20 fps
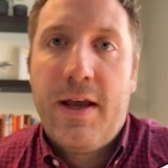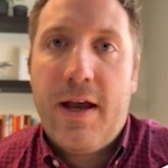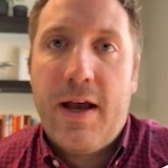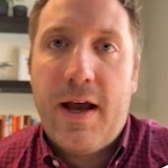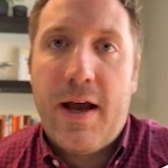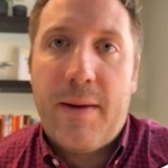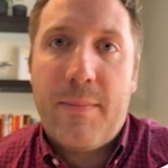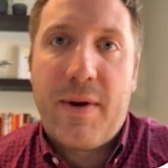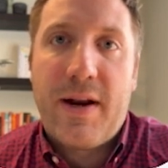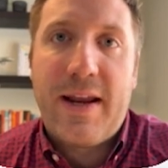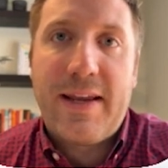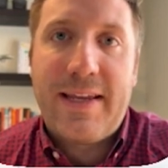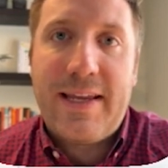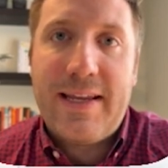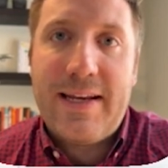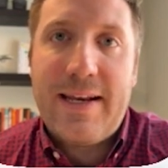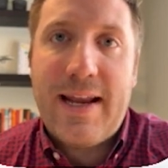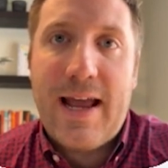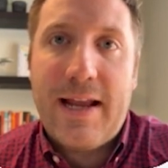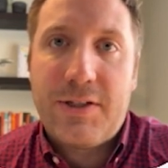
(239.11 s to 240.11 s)
but I
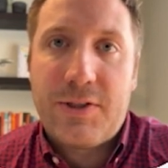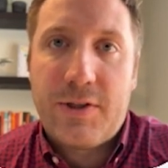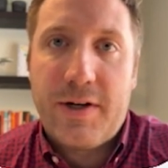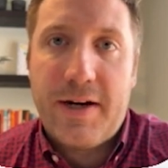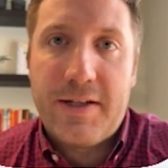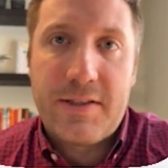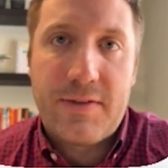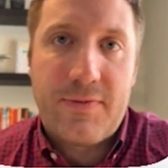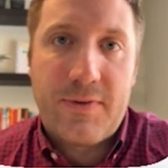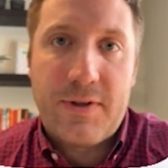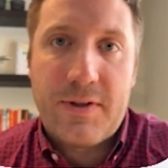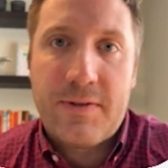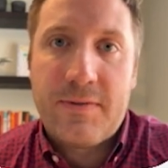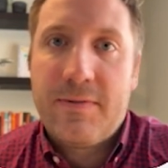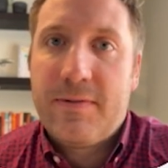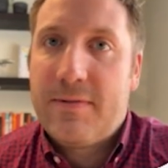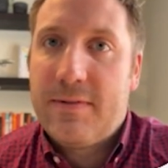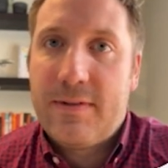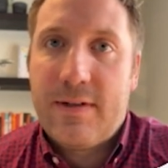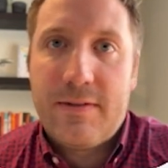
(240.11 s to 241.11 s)
cannot transfer,
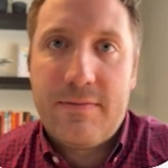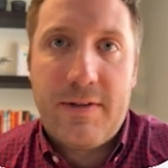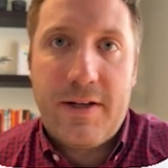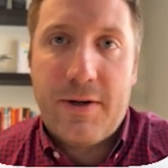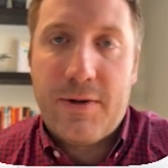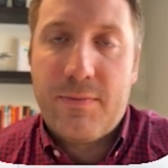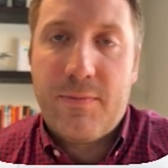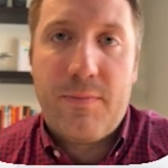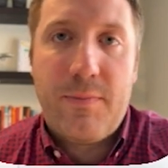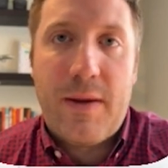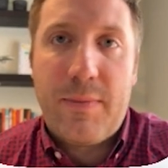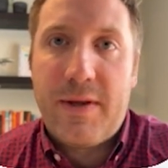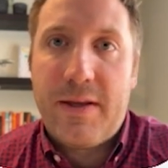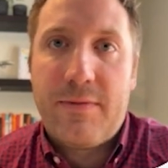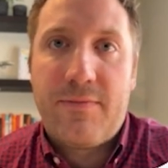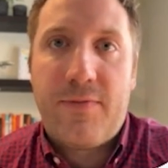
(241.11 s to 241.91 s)
maybe